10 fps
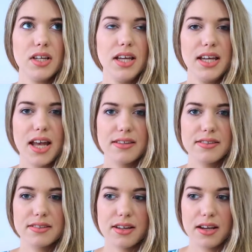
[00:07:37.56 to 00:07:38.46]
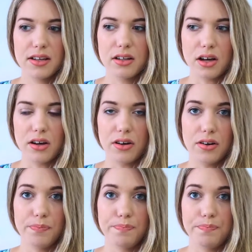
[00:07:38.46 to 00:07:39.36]
he has taken
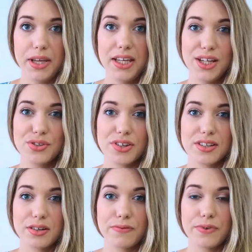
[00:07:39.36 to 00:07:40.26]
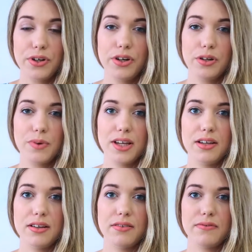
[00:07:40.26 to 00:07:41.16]
a big interest to food.
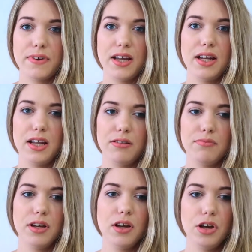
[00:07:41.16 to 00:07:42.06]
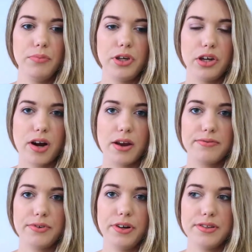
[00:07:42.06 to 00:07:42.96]
We feed him pureed
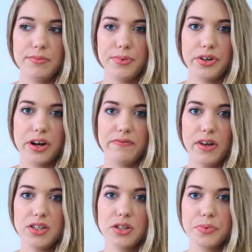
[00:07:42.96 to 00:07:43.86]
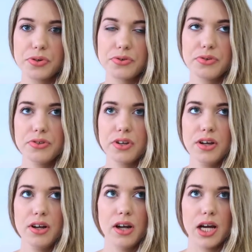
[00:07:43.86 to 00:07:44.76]
fruits and pureed vegetables,
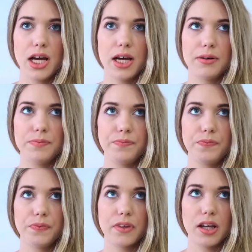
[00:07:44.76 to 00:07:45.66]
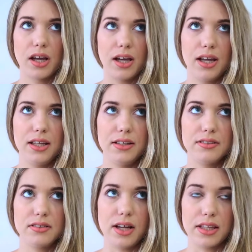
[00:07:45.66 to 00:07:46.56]

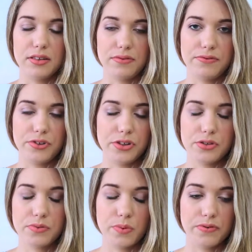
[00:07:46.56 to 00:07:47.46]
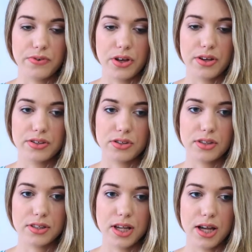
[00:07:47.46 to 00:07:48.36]
and like the fruits were first
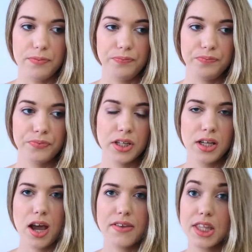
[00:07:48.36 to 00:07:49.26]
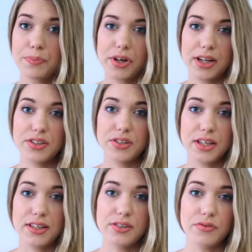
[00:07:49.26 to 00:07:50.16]
just I think the brand
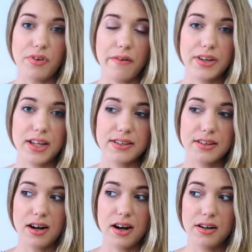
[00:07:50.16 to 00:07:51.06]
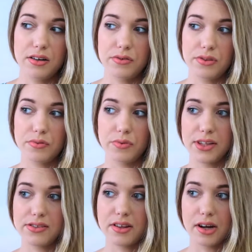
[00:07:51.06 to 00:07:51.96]
is Rafferty's Garden, the
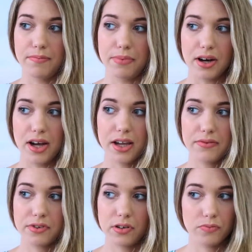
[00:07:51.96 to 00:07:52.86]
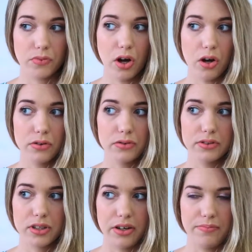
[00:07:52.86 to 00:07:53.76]
ones that I buy from
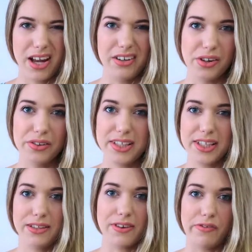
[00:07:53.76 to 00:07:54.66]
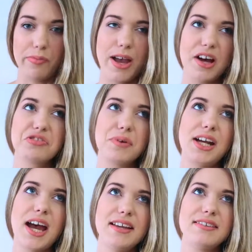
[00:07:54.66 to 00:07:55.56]
Coles. They're about $1.65 a pouch, but it
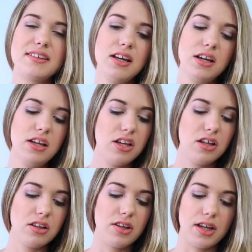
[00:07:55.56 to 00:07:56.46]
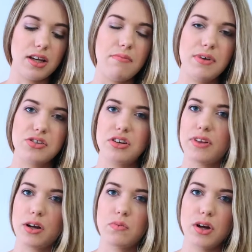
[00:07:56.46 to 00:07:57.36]
has like a mixture of
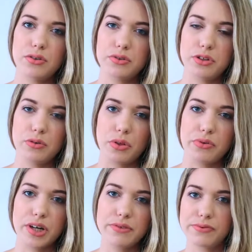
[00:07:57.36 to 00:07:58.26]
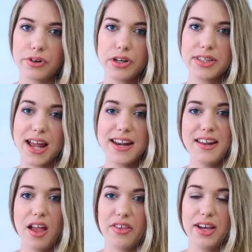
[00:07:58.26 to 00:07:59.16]
like 1 or 2 or 3 fruits and
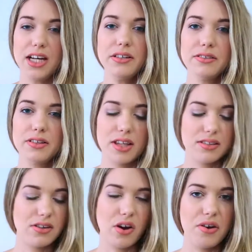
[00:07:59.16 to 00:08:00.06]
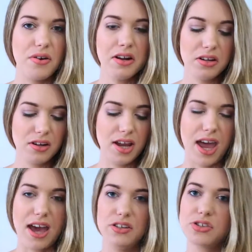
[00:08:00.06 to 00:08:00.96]
nothing else. So there's no
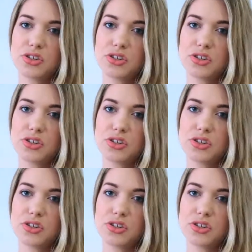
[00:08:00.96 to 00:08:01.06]
added